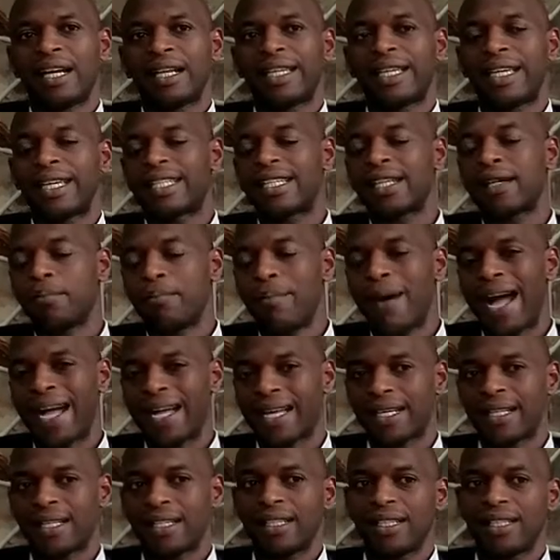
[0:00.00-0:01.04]
getting
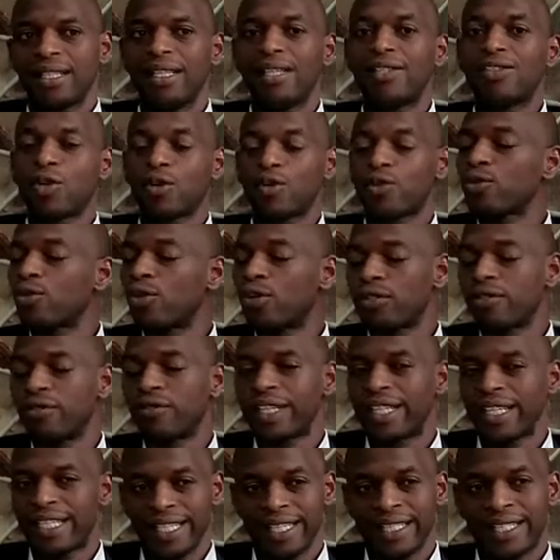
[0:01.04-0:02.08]
back is also not
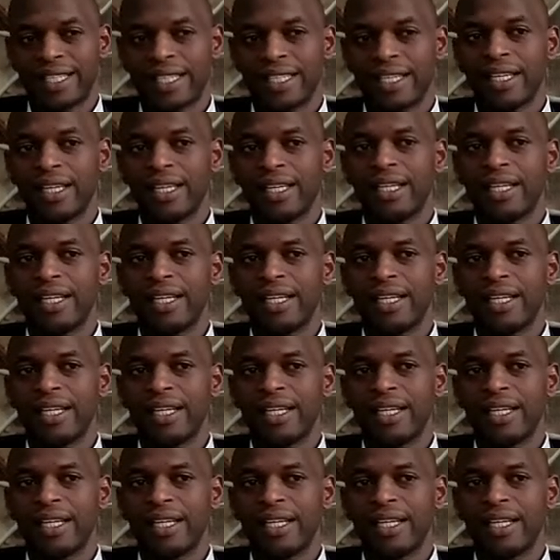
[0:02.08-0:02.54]
very easy.